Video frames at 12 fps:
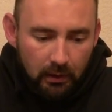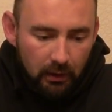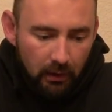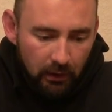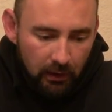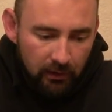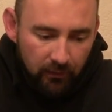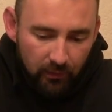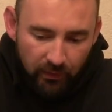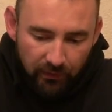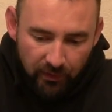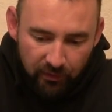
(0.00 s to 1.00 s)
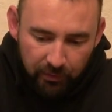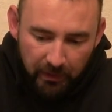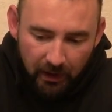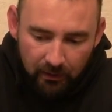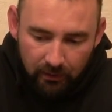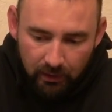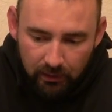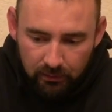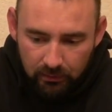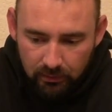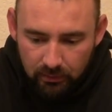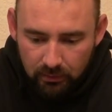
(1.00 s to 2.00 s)
and even with this battery,
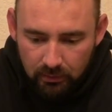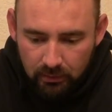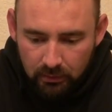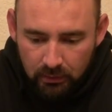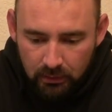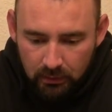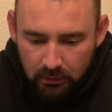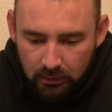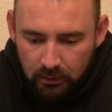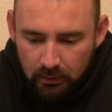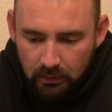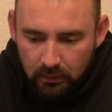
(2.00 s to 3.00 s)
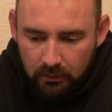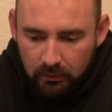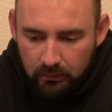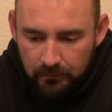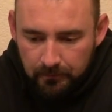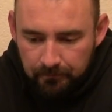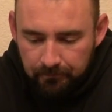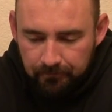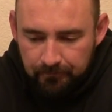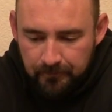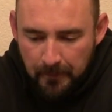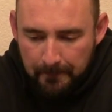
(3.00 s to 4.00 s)

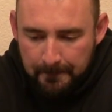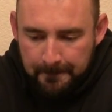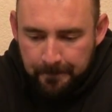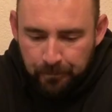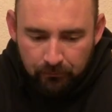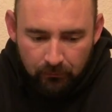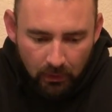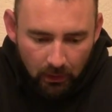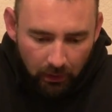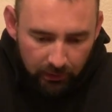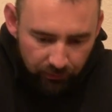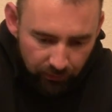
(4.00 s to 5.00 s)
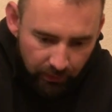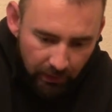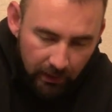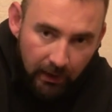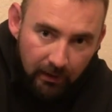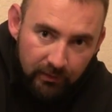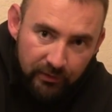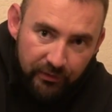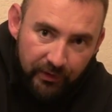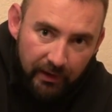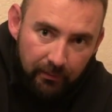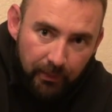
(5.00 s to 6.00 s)
I do kind of have a
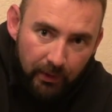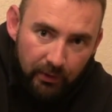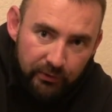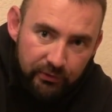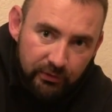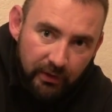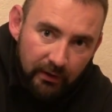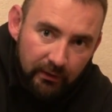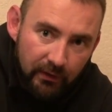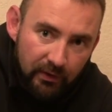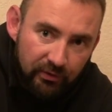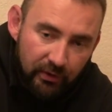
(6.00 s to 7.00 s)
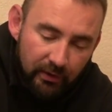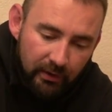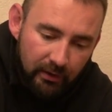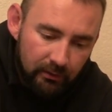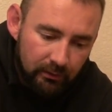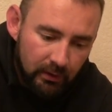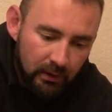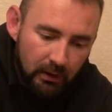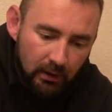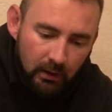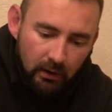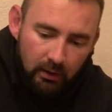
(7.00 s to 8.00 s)
slight bulge down in this area.
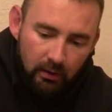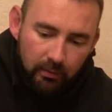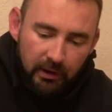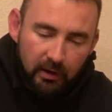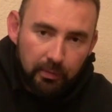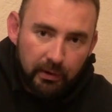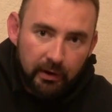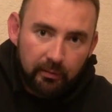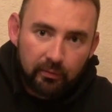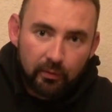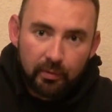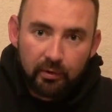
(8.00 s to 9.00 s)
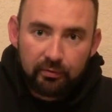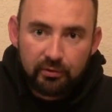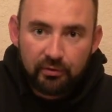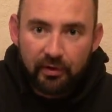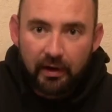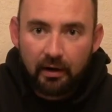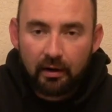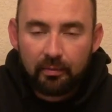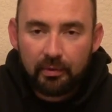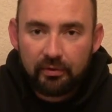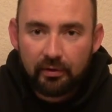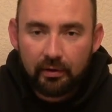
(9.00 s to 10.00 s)
I could probably remove just a hair of
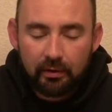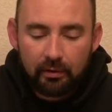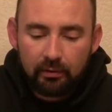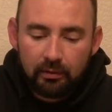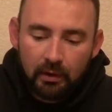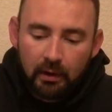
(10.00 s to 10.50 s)
material,